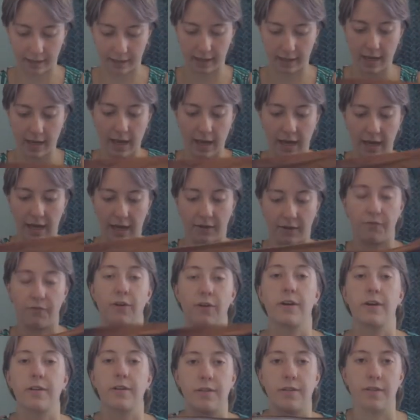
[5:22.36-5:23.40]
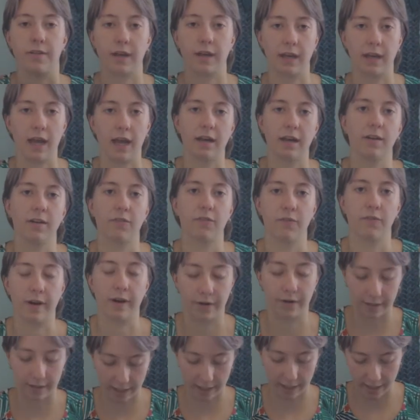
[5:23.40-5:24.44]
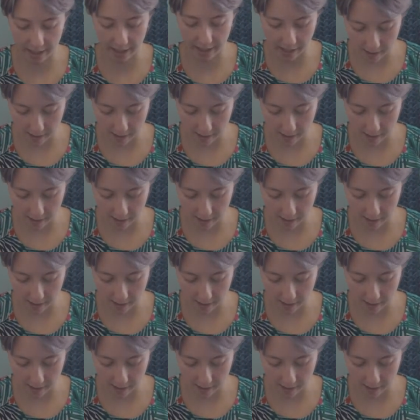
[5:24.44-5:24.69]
like, it's very thick and it's very